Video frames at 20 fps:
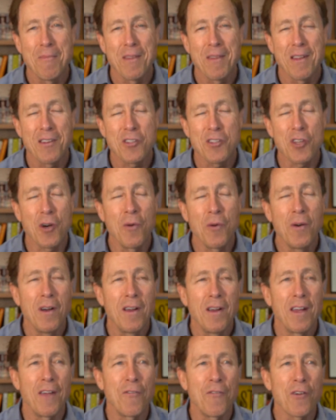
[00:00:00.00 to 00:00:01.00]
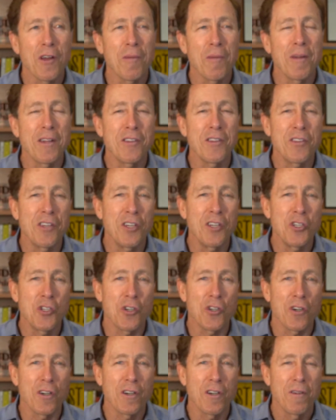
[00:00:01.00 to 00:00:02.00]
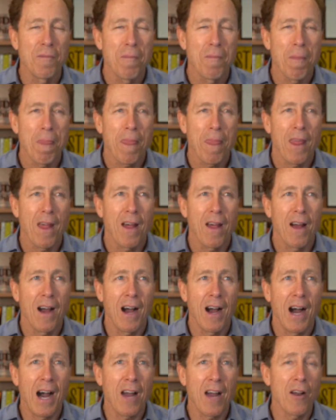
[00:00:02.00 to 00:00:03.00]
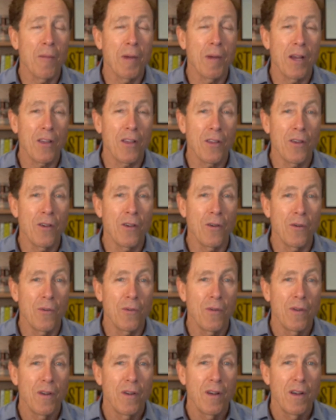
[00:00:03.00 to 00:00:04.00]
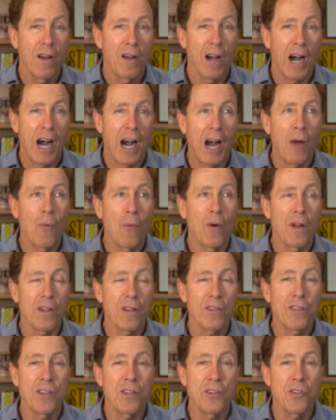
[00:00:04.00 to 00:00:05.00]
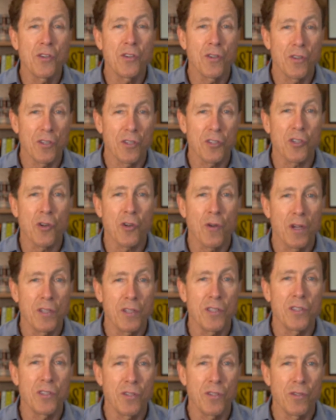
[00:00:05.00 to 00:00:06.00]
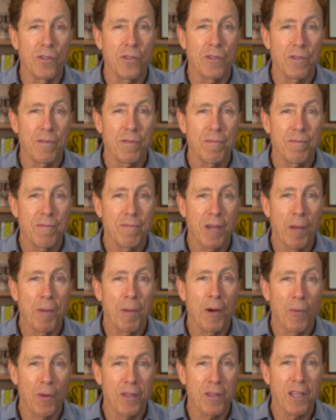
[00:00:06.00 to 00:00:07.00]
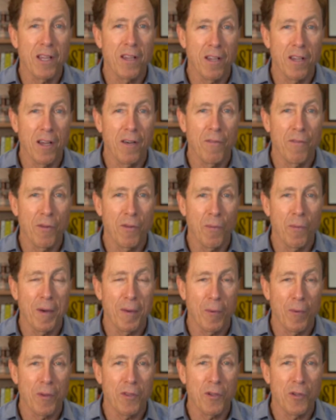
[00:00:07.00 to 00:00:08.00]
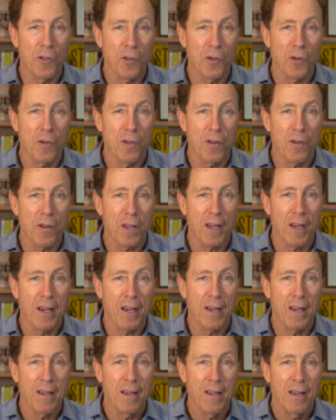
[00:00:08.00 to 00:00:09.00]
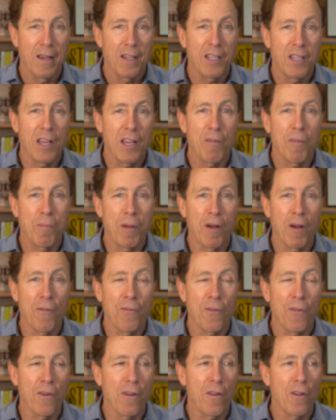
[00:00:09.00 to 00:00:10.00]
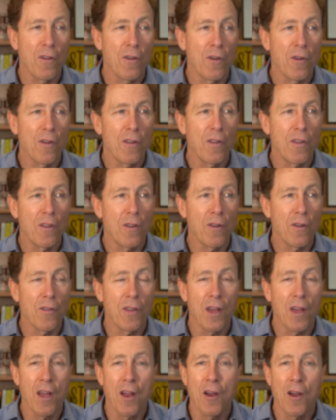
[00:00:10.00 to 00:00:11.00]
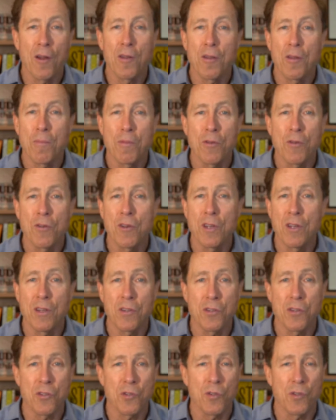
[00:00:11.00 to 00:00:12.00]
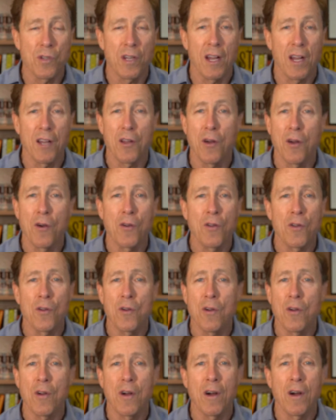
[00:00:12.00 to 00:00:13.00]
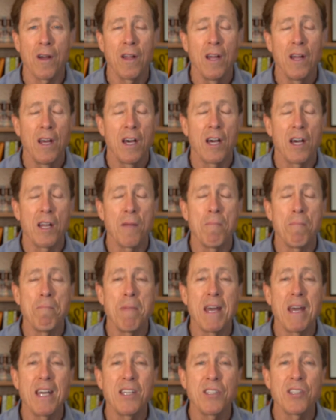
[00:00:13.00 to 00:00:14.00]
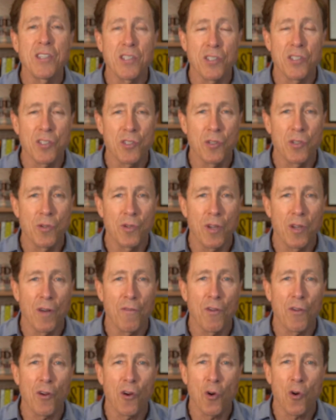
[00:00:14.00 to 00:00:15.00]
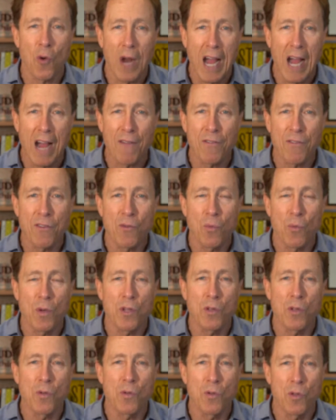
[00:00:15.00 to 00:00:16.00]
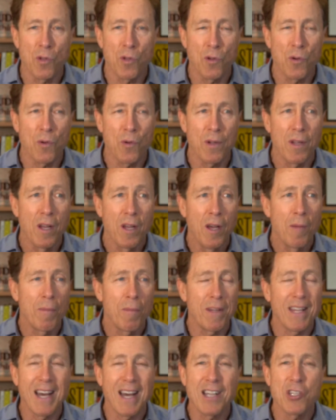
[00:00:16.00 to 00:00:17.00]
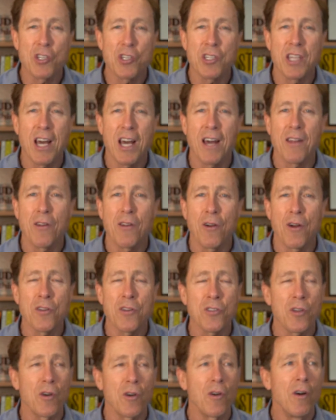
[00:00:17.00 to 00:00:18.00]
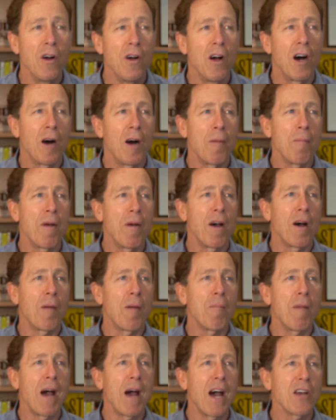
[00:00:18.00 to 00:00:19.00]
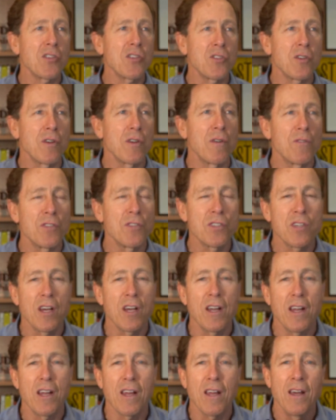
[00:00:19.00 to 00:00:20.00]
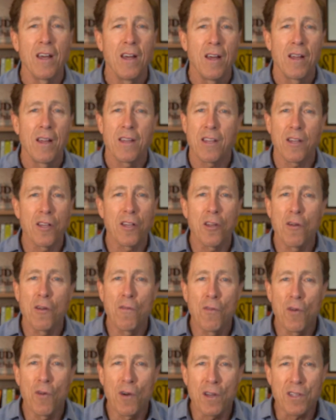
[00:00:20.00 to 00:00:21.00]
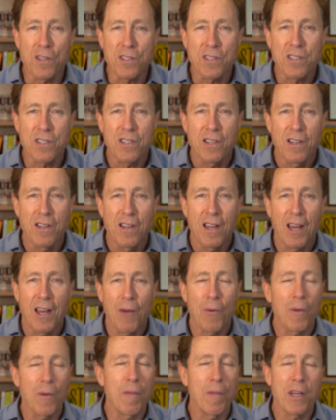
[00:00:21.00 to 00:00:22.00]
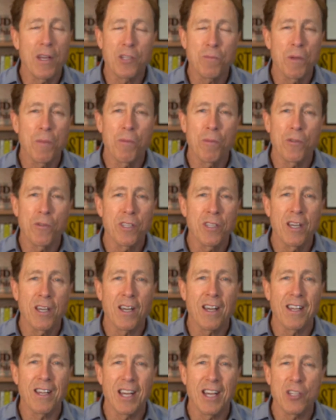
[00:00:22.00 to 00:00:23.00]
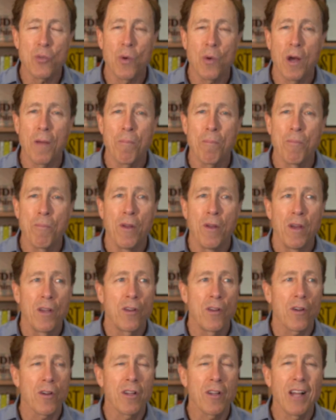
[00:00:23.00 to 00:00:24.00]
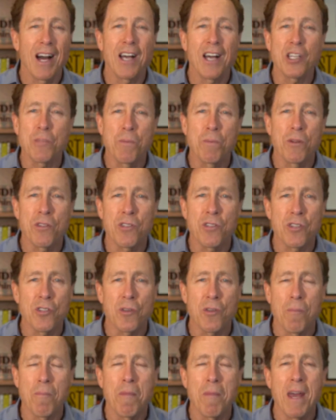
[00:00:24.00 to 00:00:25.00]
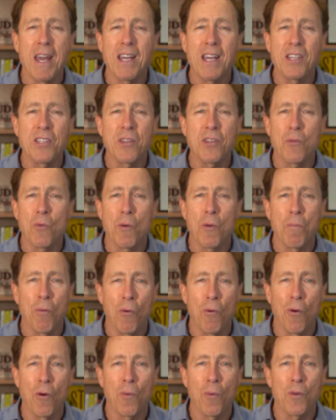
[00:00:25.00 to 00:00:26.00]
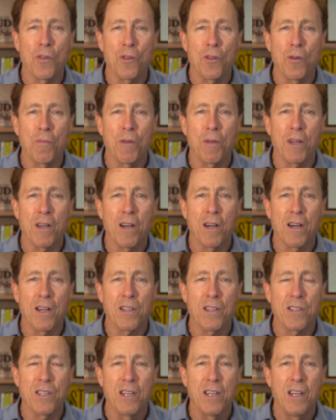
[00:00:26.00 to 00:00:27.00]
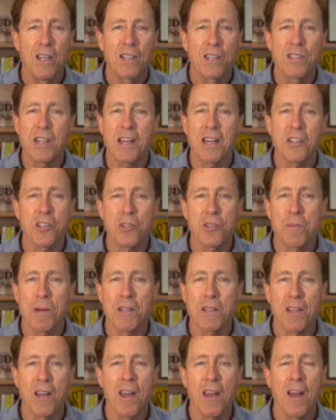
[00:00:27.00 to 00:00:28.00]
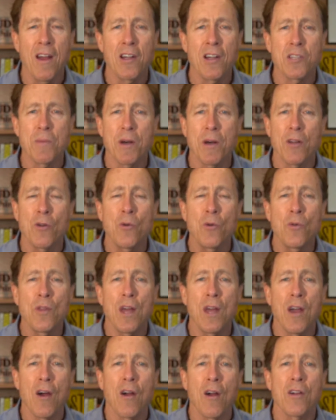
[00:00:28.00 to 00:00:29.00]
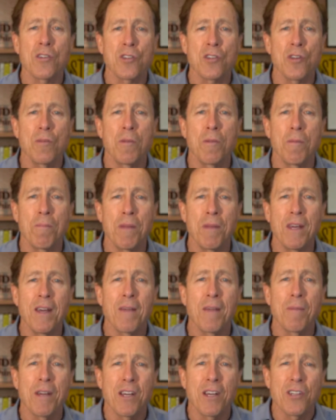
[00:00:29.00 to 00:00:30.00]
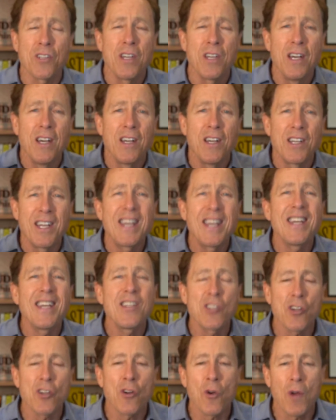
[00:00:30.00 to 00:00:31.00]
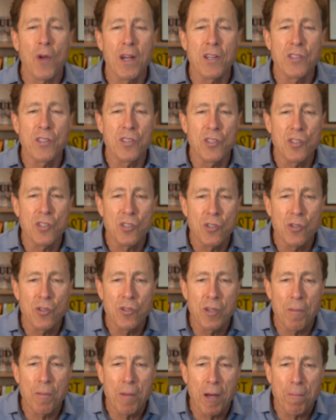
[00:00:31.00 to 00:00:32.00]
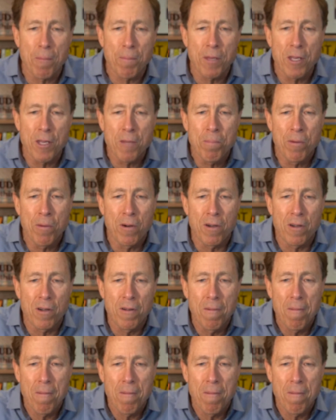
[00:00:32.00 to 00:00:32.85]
So if you're going to be a teacher, I don't know about you, I want a teacher that's a crazy student about what they love and about what they're doing, okay? David Belfer, you're in the hair and the beauty industry, and I know you're an amazing student of your craft and what you do. But not just that, you're also a master of studying the little voice and what makes people tick. And that's why your clients build such amazing rapport with you, because it's not just about the hair, it's about who they are as a human being, because he's a crazy student about people.